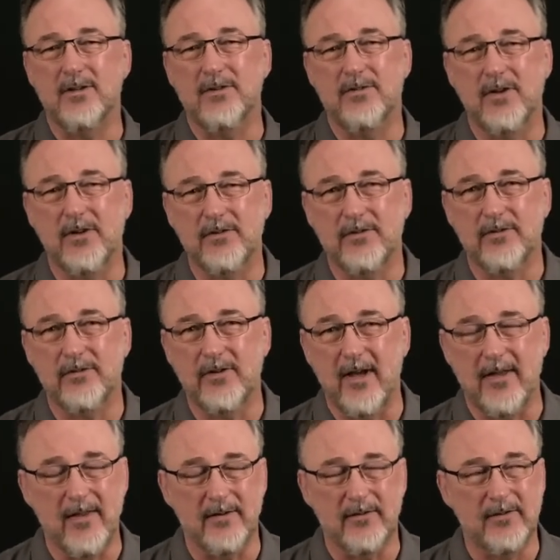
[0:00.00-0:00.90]
just say
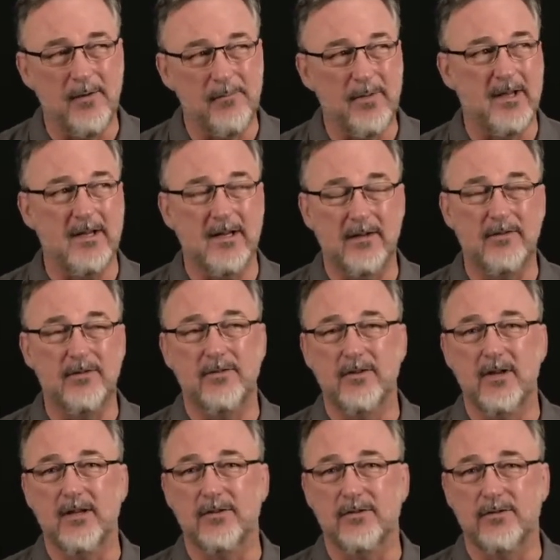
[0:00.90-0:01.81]
that something
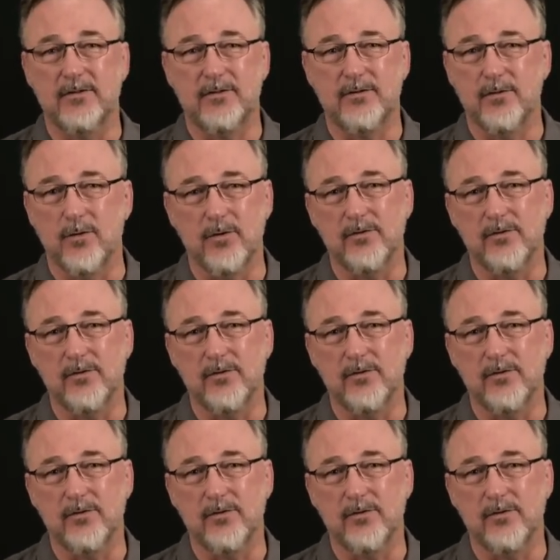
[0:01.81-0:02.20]
exists or